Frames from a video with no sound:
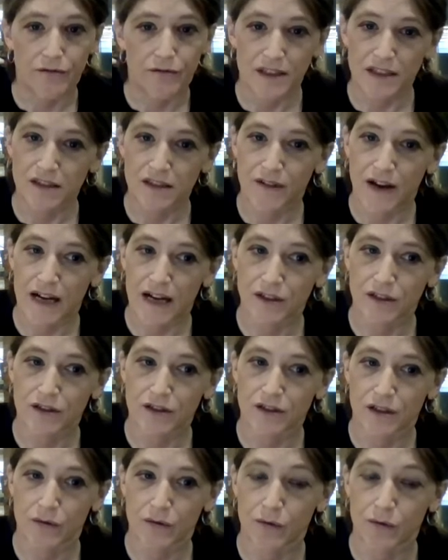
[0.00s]
risk
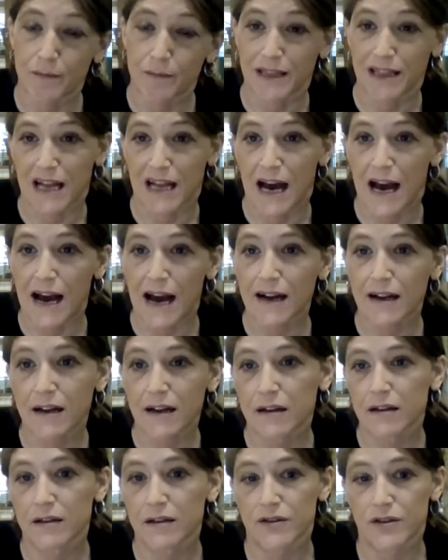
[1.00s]
factors that women lack.
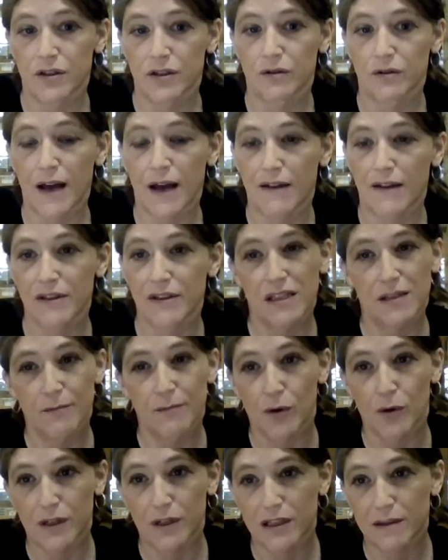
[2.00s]
So heavy
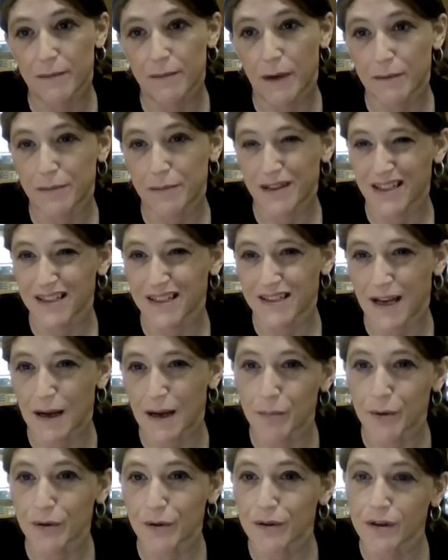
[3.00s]
smoking might be an
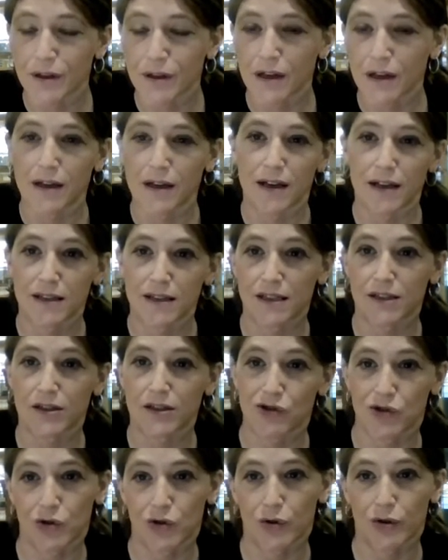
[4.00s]
example, at least
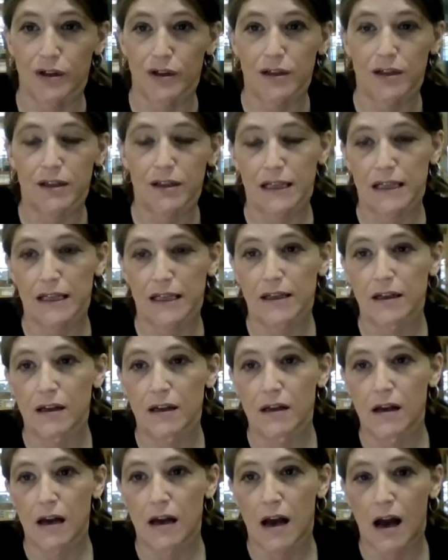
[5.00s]
historically.
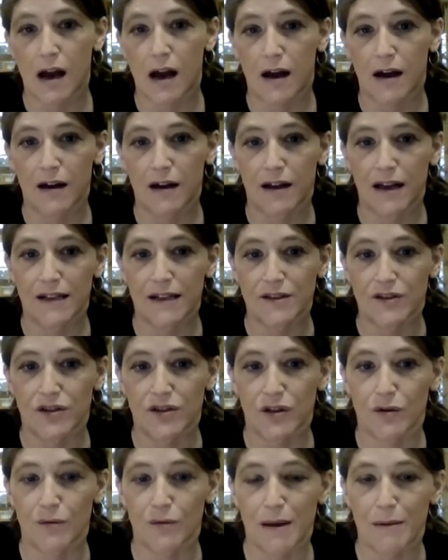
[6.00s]
And
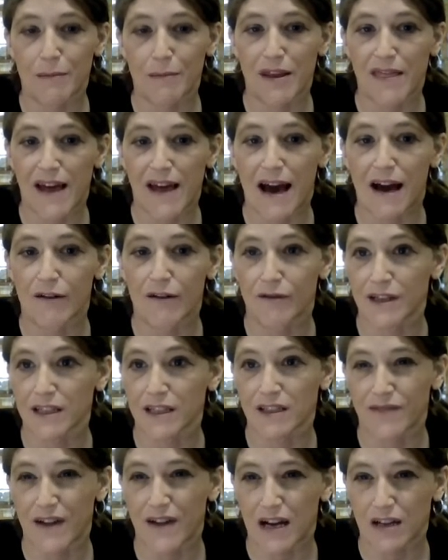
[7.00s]
so maybe that
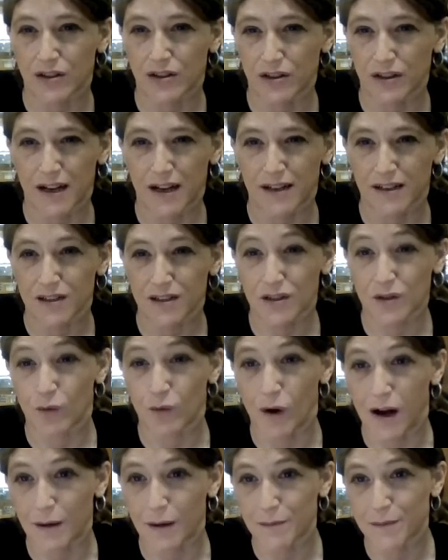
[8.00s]
risk factor kind of
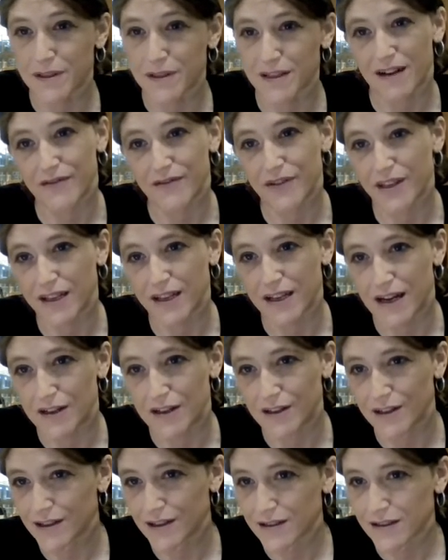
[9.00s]
swamps everything
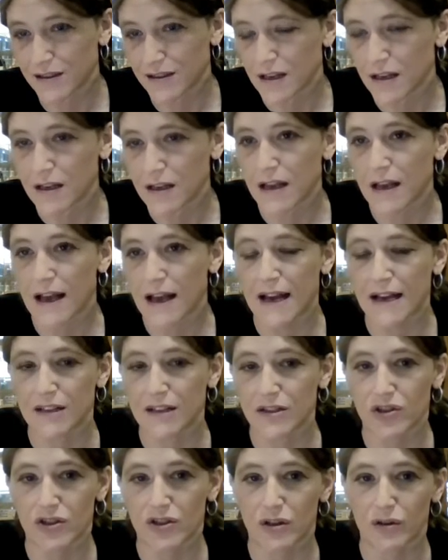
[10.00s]
else.
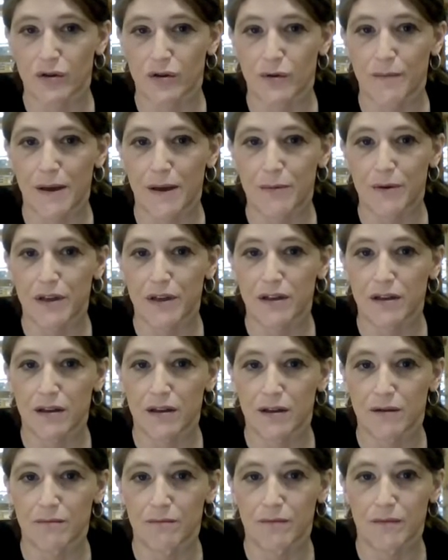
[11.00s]
And so maybe
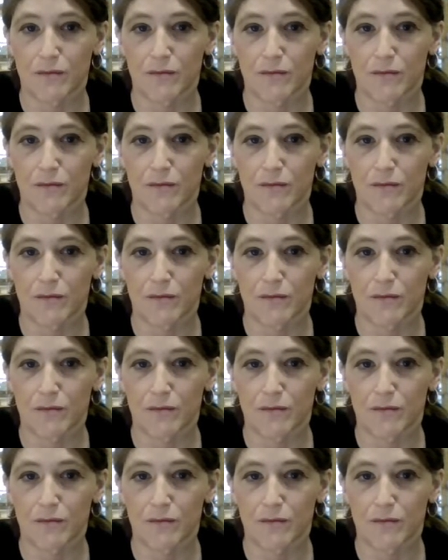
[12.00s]
the